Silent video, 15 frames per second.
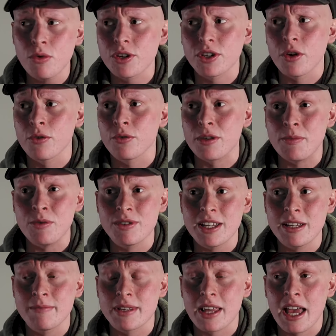Also, the
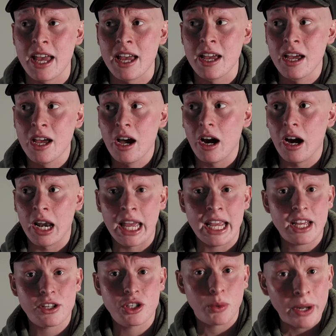museums there are
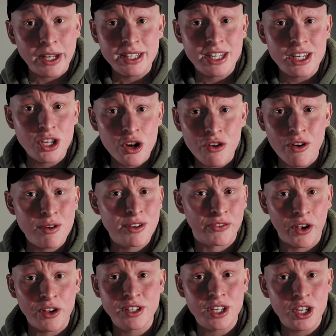like 20 euros,
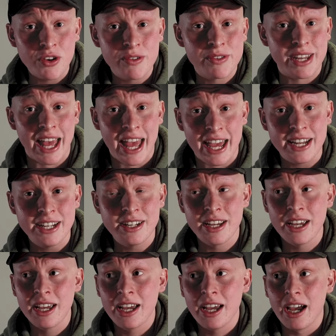30 euros a head,
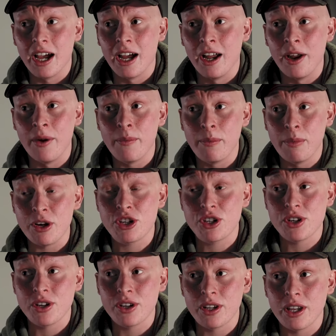uh,
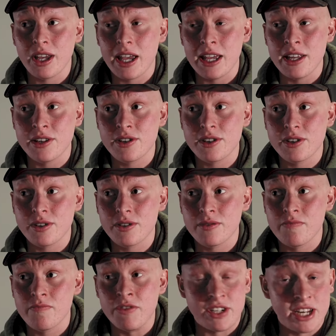which is
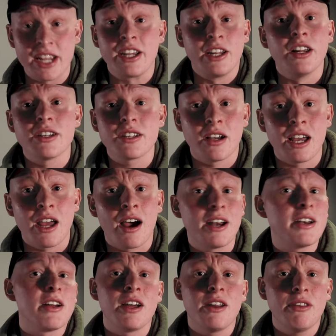ridiculous. I, I,
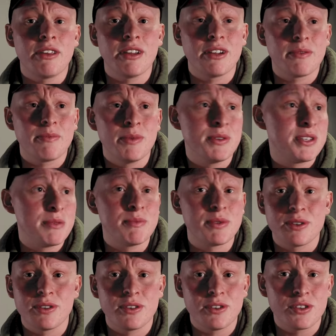I think
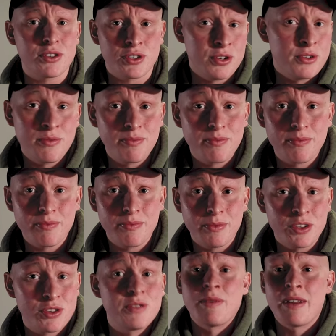museums shouldn't
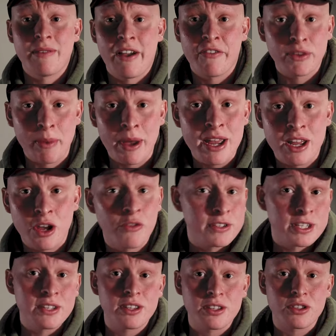you shouldn't have to pay
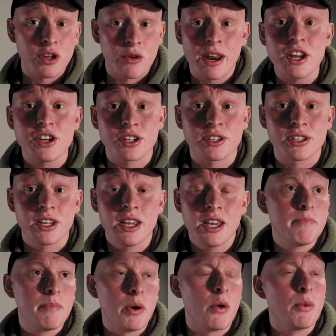obviously donations
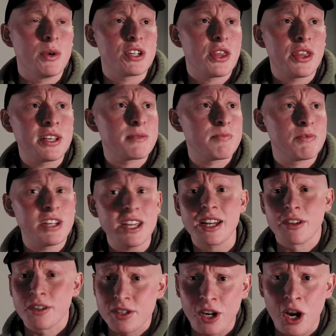but which i think is
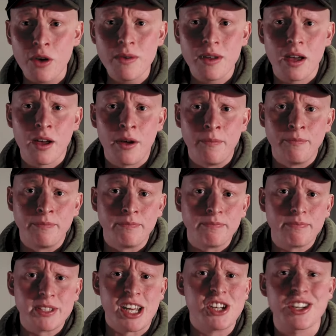ridiculous you know um,
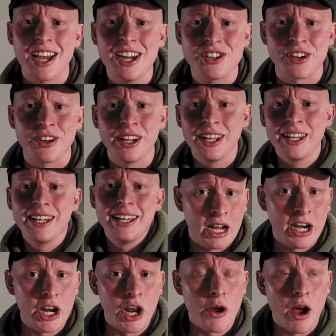it's education i
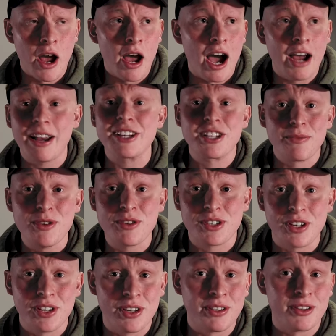don't know uh, i guess i'm used
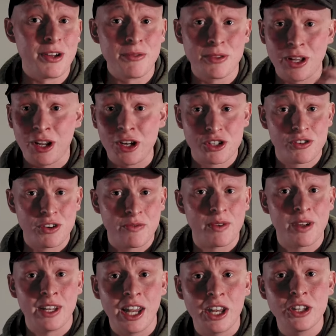to the, the luxury
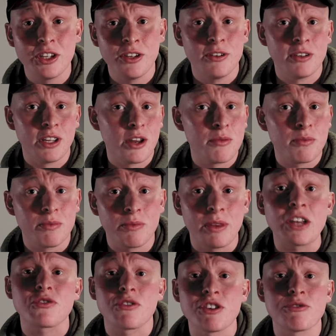of in london you know
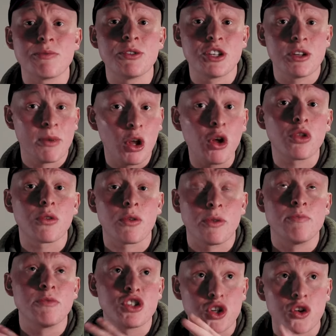natural history museum a lot
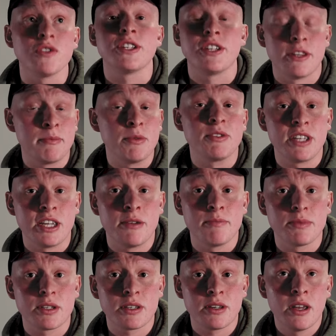the majority of the
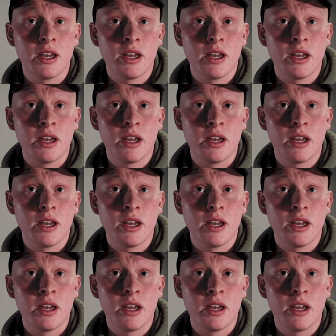museums